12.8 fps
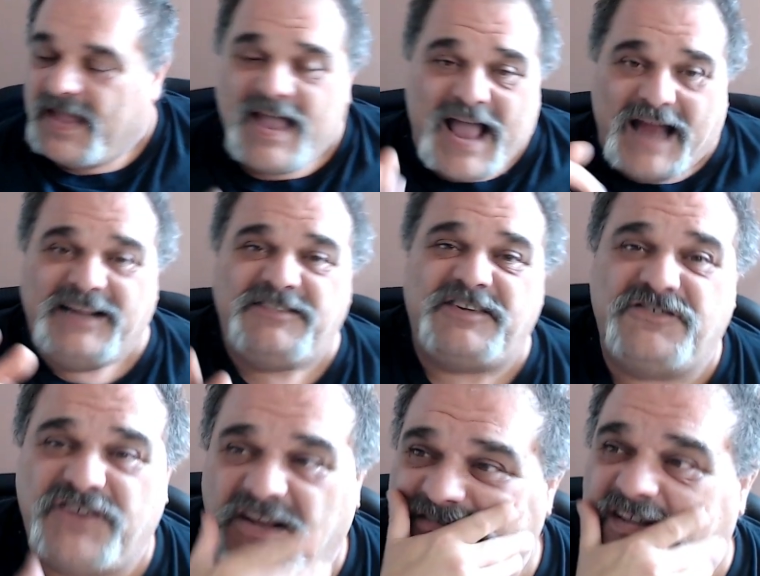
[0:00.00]
And he
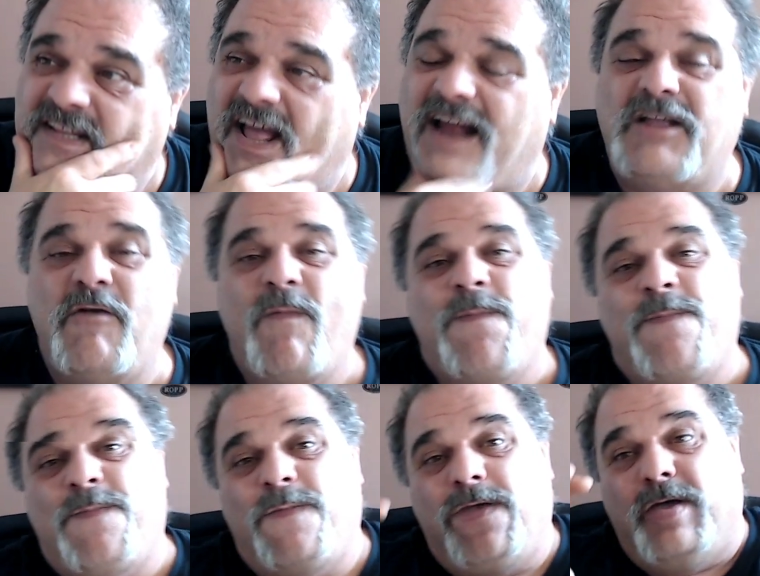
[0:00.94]
suggested that
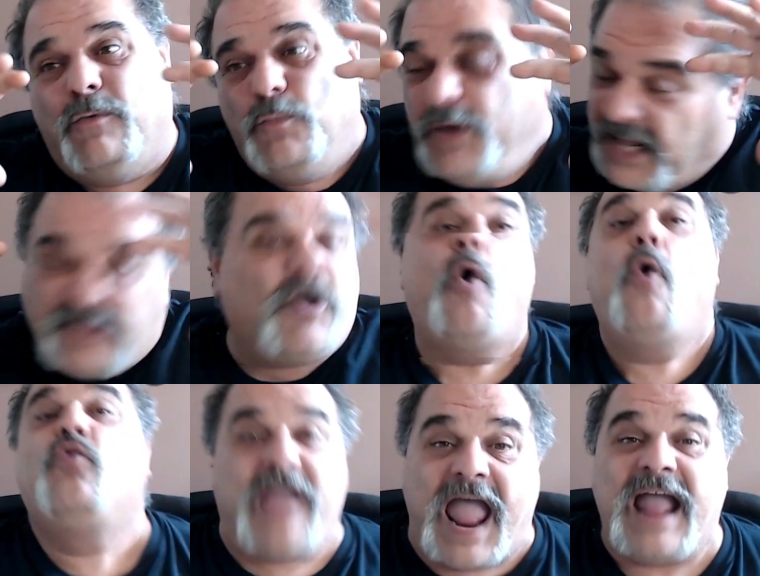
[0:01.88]
we get the
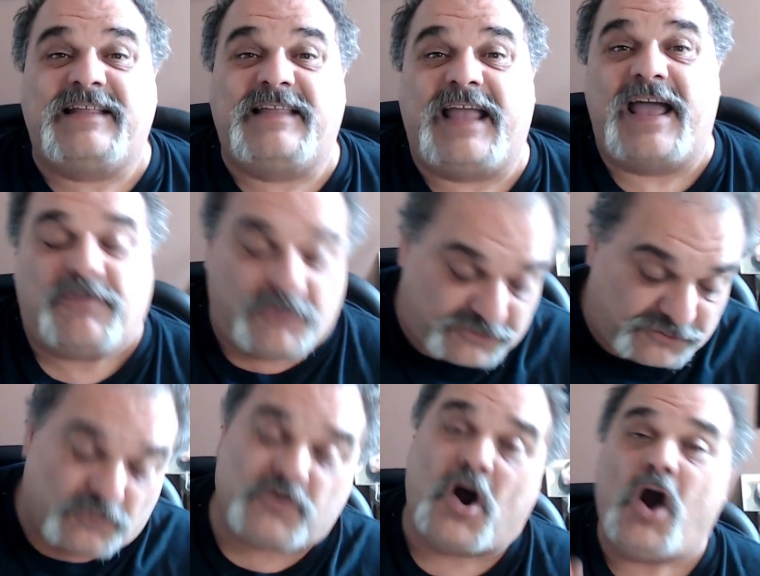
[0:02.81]
whole gang together. So,
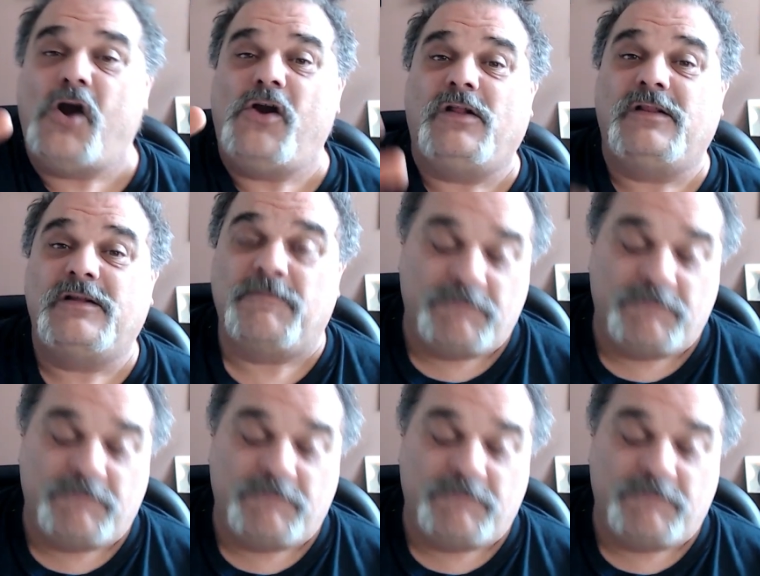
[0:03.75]
Carl,